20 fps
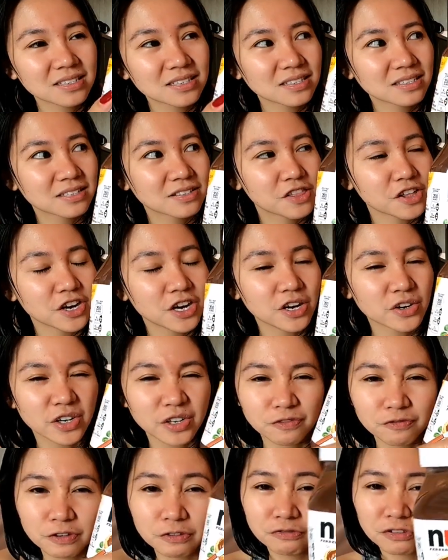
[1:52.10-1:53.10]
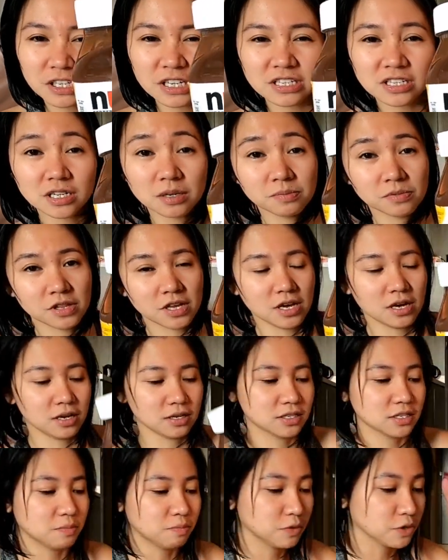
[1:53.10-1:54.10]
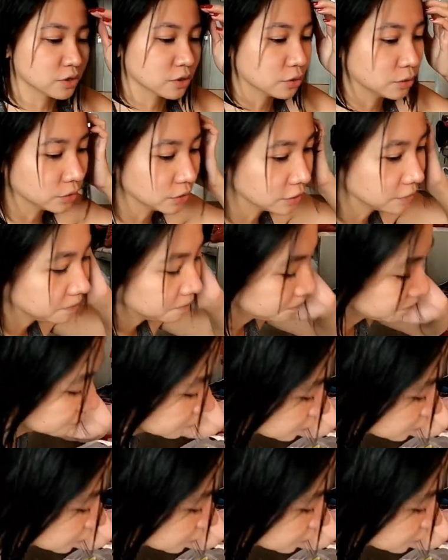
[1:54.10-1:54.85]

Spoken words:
This is 350-something sa Pure Gold.